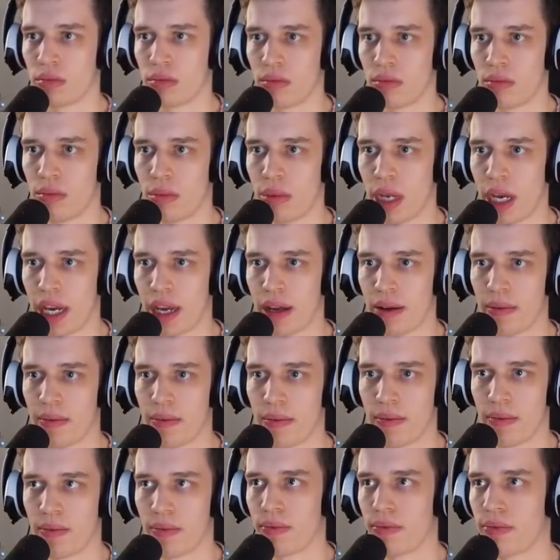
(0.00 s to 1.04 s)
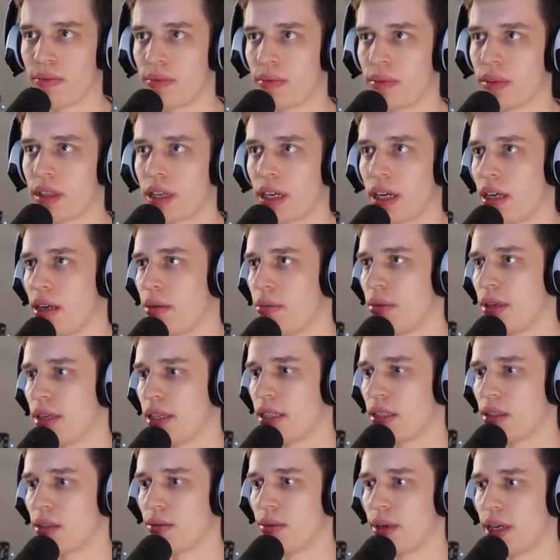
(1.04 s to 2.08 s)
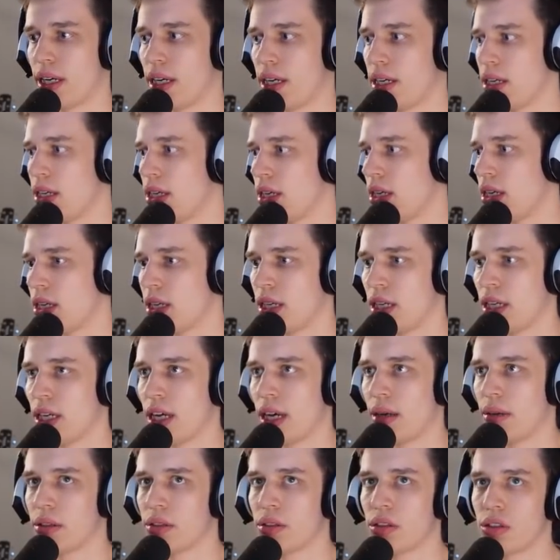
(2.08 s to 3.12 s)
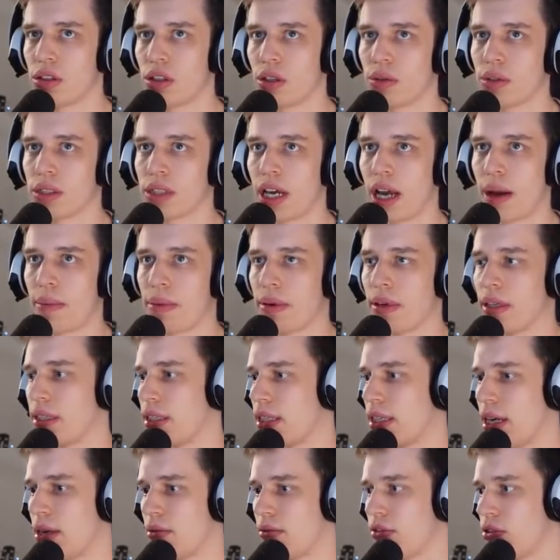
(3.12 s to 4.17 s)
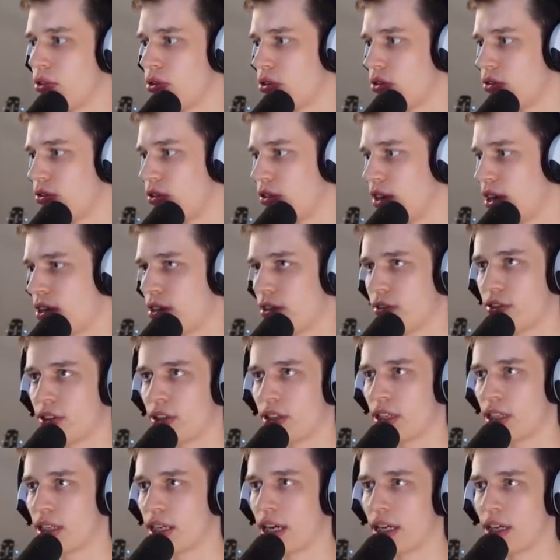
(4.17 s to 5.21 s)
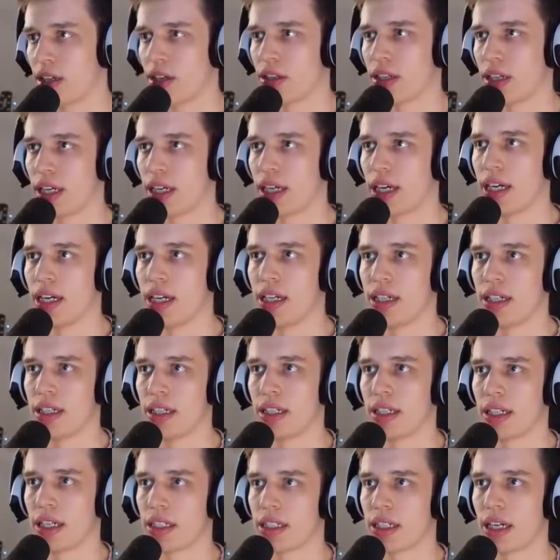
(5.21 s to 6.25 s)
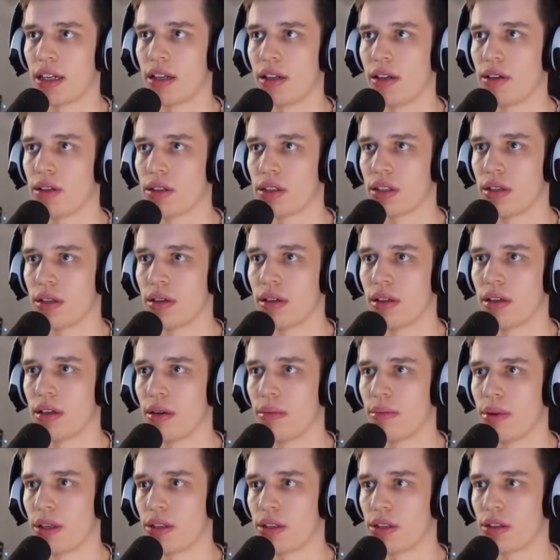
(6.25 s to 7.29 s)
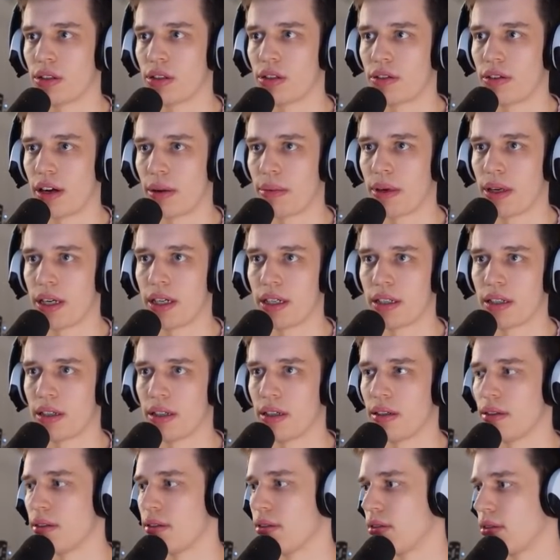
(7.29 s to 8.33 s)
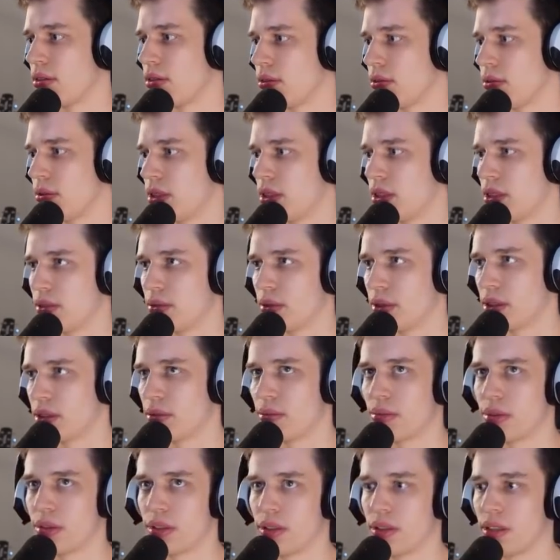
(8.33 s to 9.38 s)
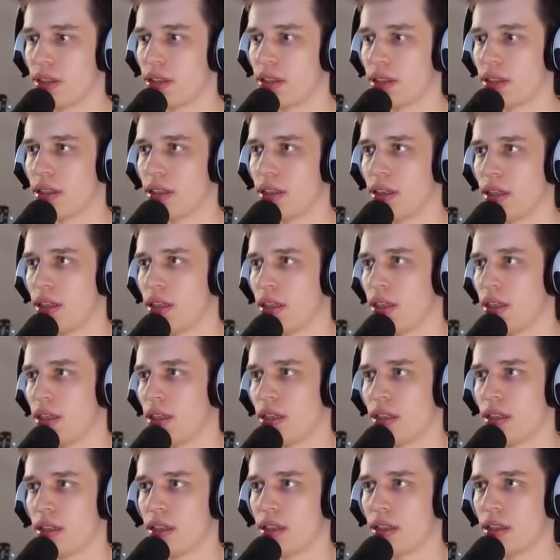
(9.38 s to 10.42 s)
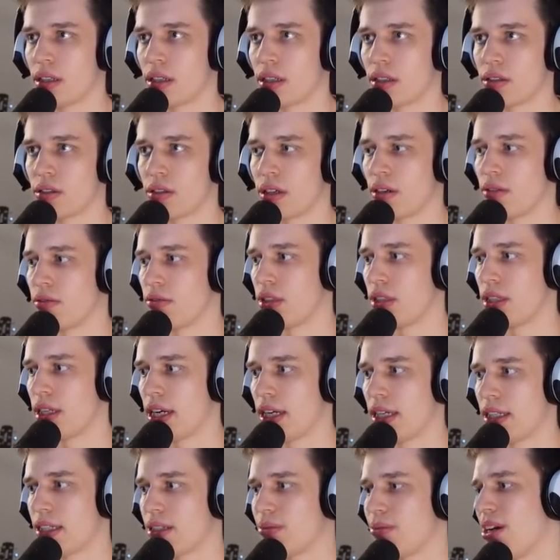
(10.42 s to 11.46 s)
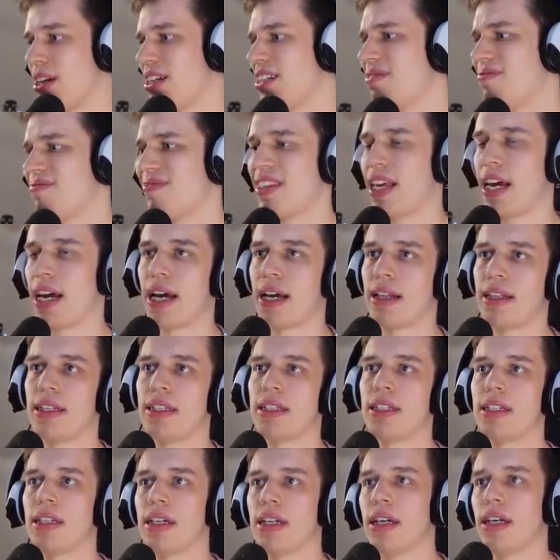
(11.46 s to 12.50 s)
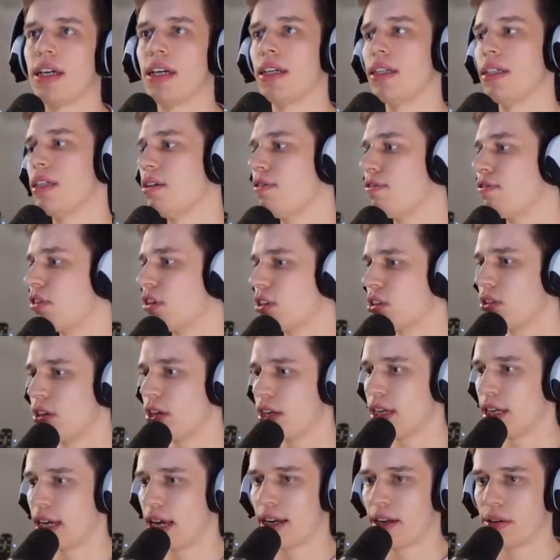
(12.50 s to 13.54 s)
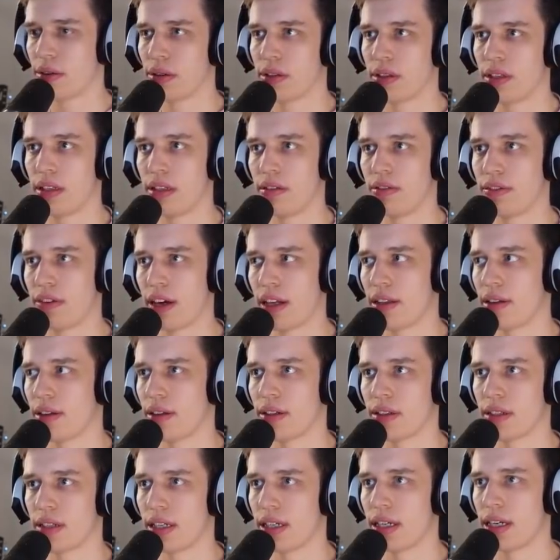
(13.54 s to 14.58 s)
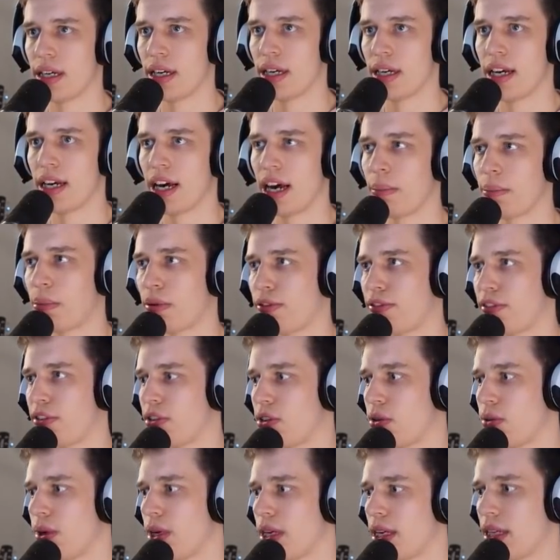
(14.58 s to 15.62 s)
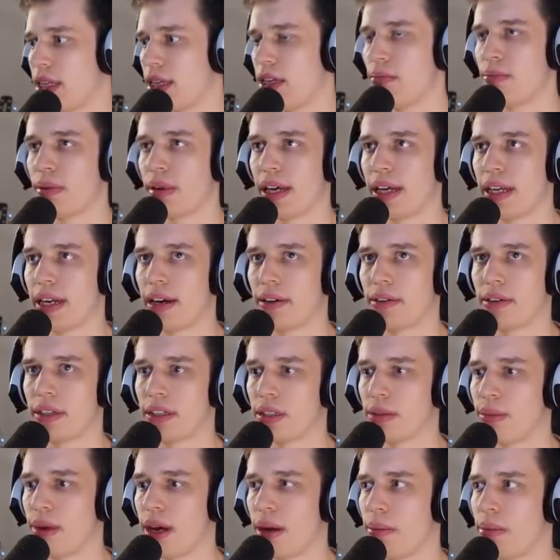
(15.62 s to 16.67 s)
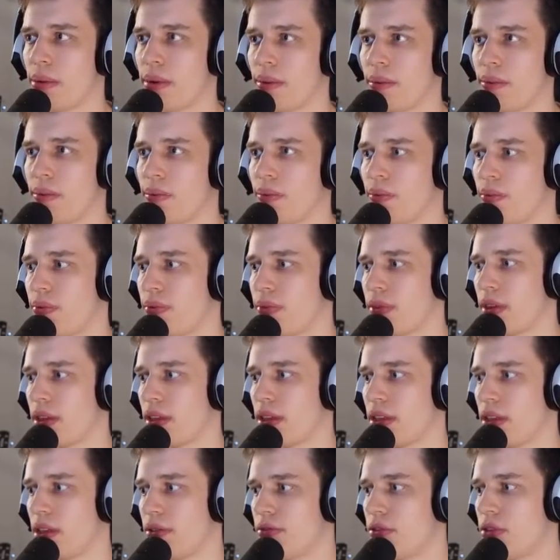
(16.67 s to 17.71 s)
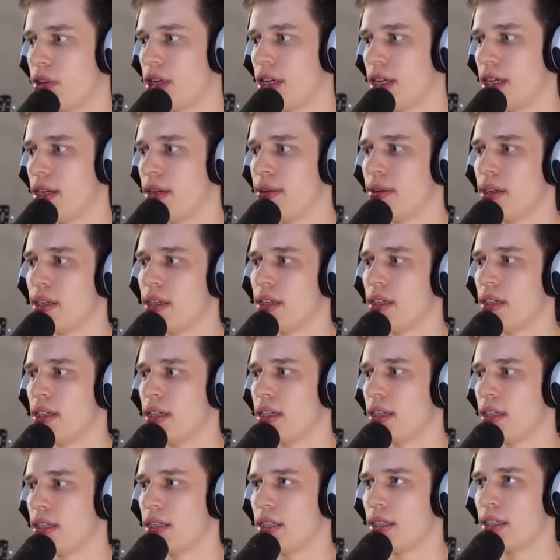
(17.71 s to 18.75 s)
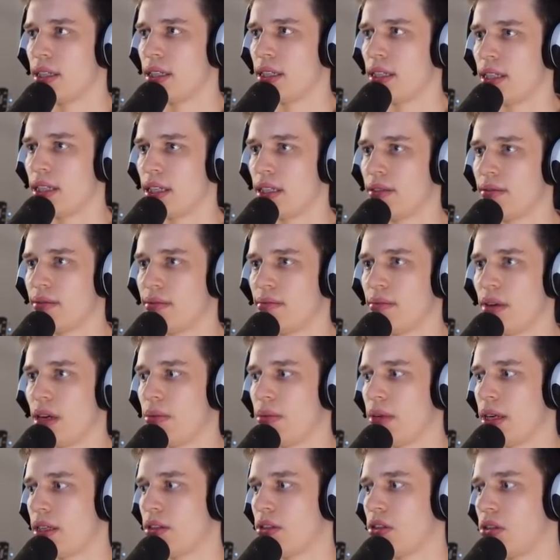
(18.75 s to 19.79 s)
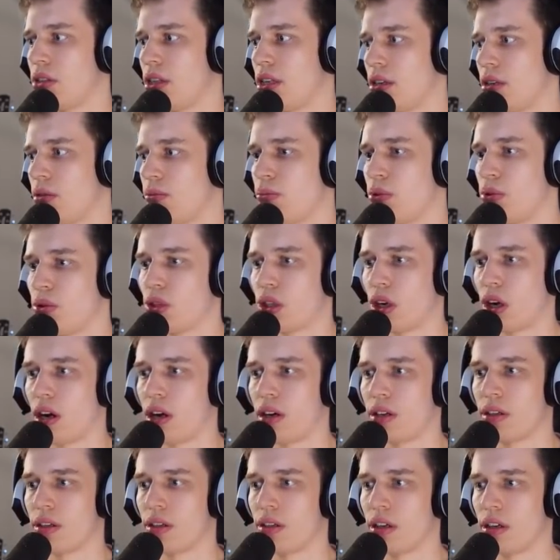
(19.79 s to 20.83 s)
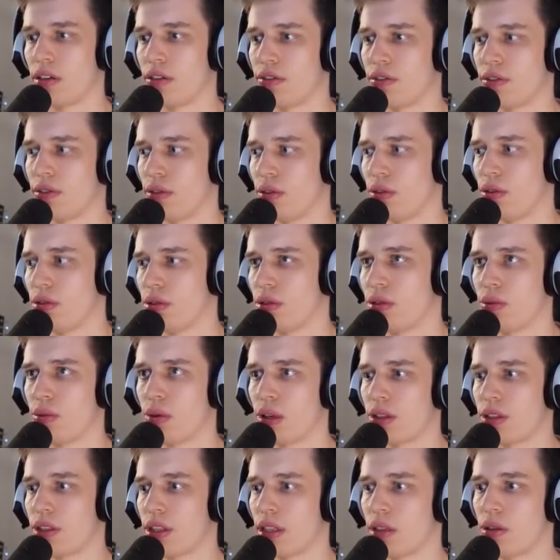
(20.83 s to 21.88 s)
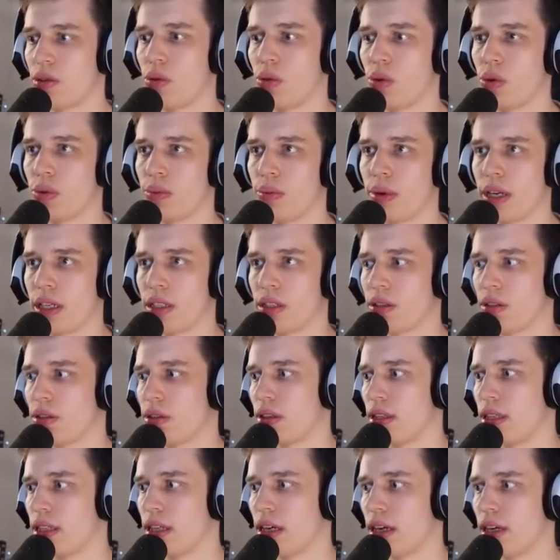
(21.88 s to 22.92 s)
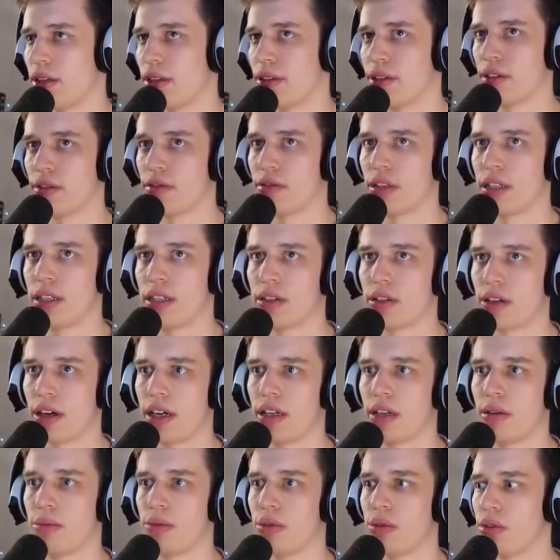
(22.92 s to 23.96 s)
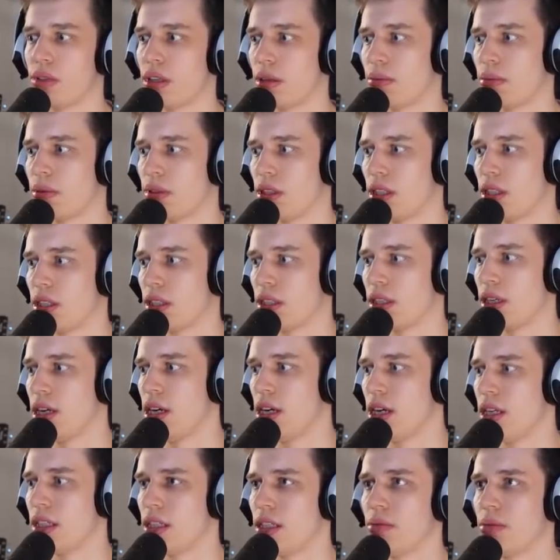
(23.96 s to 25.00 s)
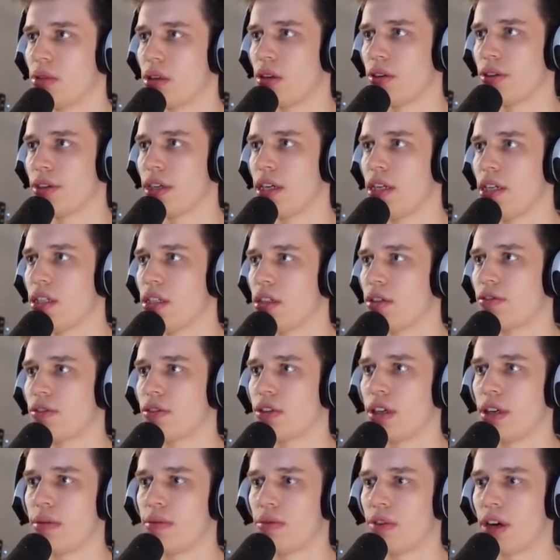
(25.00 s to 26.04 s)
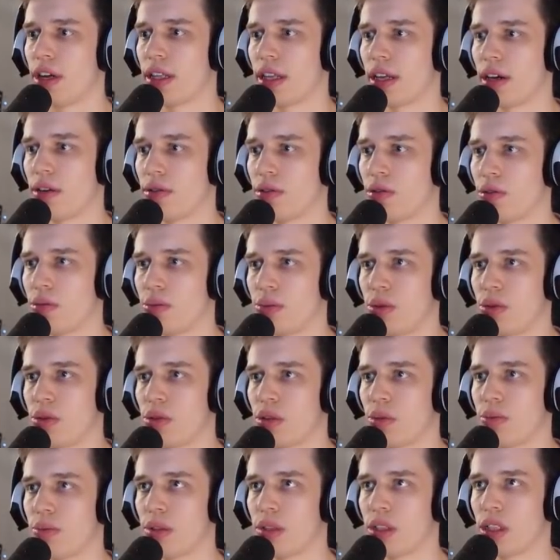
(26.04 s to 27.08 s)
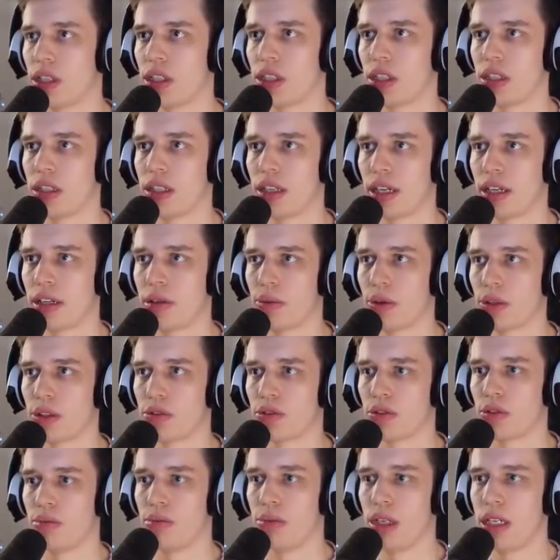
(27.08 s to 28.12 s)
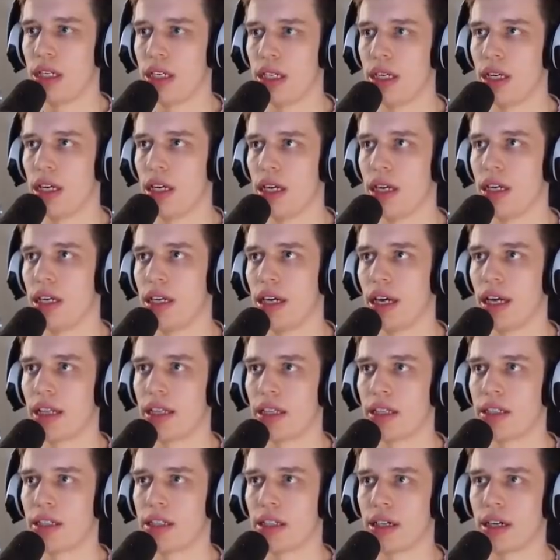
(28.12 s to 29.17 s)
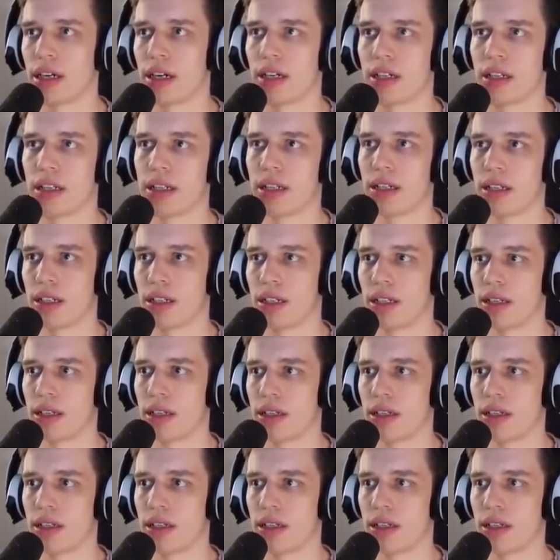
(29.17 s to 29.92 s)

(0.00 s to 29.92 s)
Meh. Okay, blinks away. I'm not so sure what's happening. The game feels very, very chaotic. Guess I lost a bunch of crap here though, which wasn't brilliant. Gonna try and retake this base. Yeah, this is a frustrating angle to defend, honestly. I prefer the way that he played out this map. Really, maybe I just didn't push hard enough on towards that gold base early on to really try and abuse that position. Seems a lot easier for him right now to abuse the position than it was for me at the start, huh?